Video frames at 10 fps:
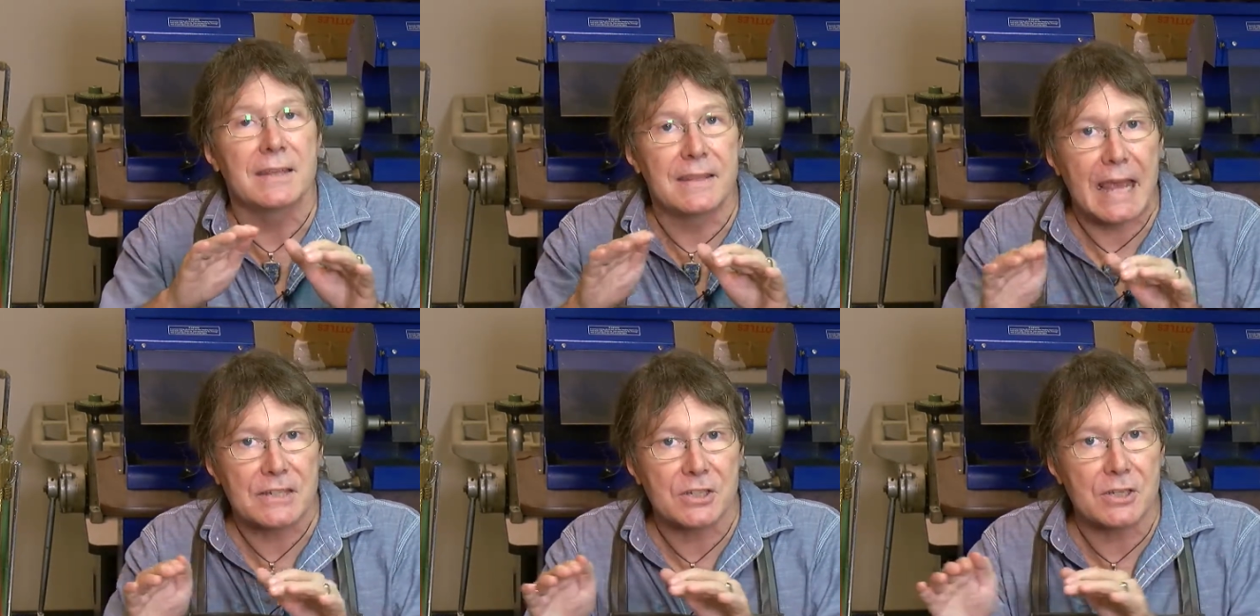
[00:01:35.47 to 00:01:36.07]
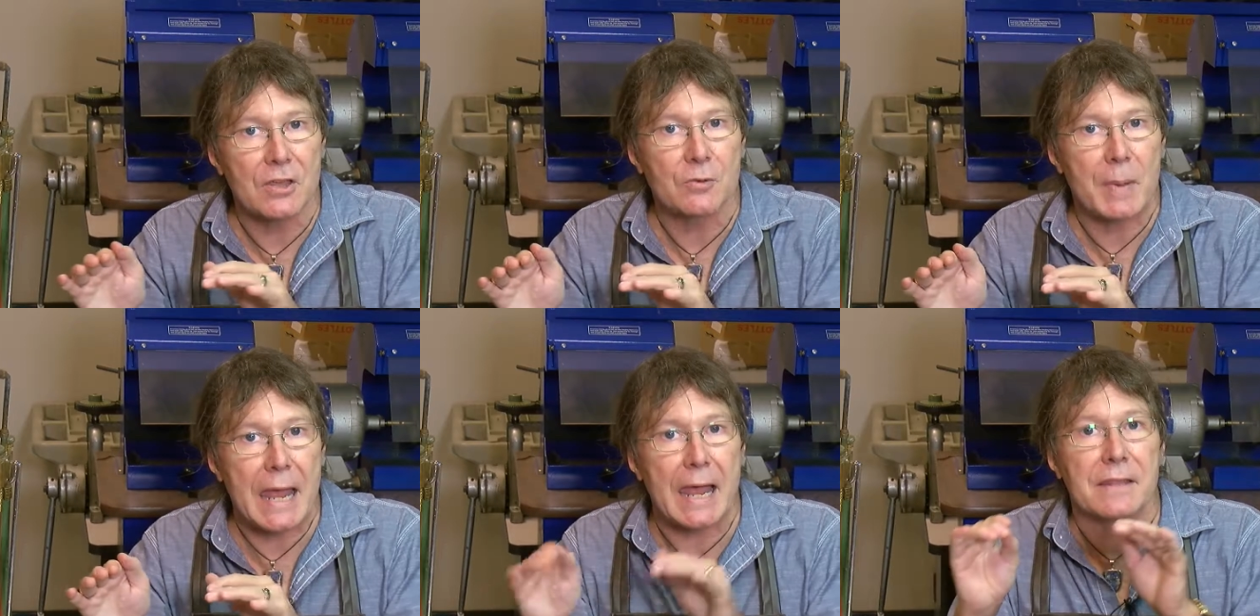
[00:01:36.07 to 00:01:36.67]
That's another
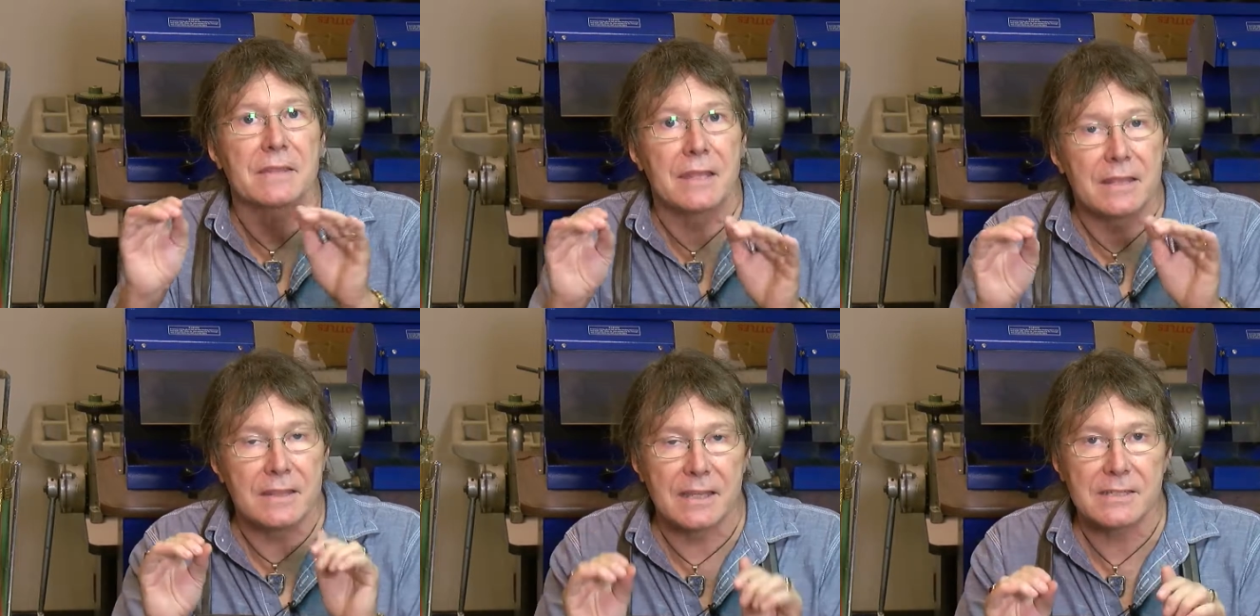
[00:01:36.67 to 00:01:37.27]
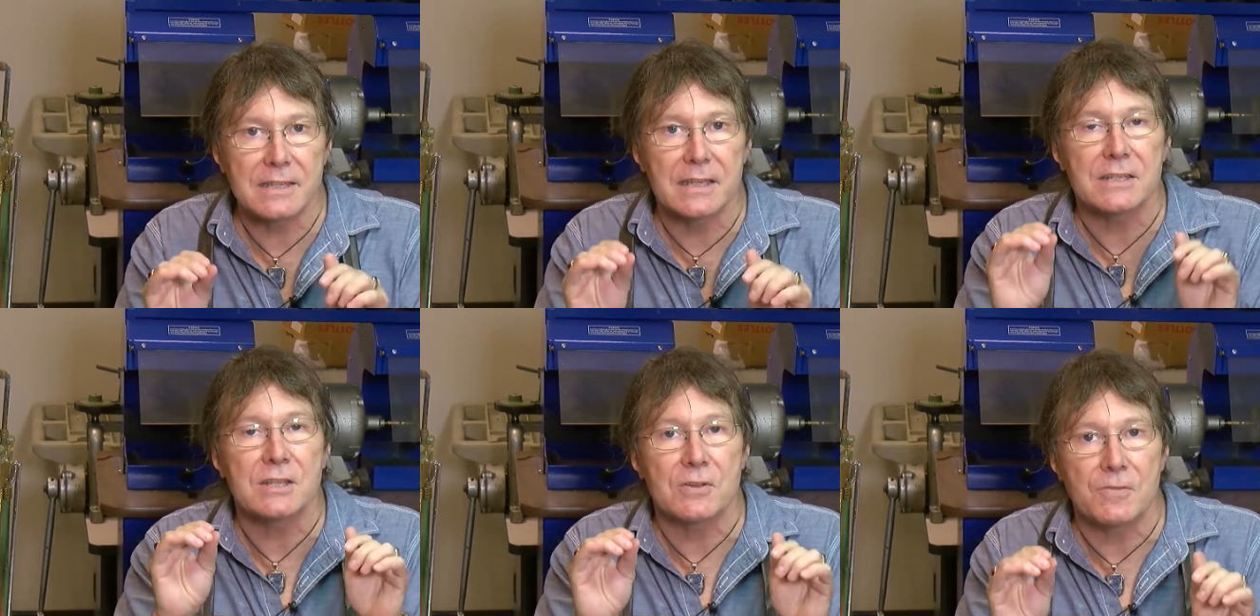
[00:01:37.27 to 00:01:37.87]
path. This
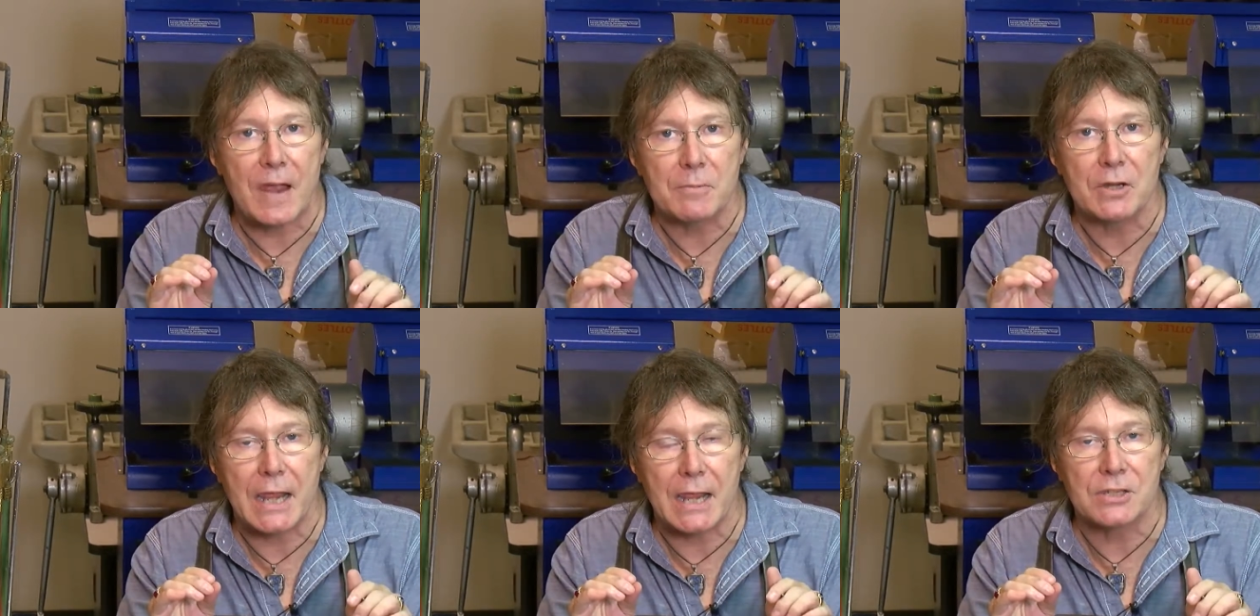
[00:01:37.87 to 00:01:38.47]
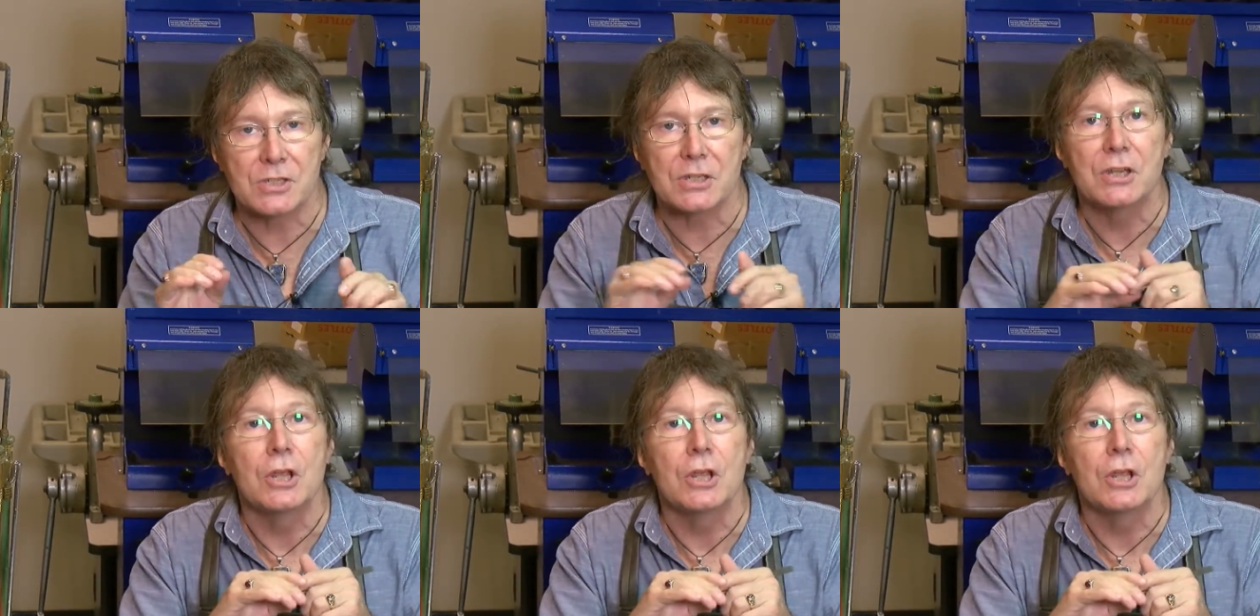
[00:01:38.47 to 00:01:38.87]
is fabrication.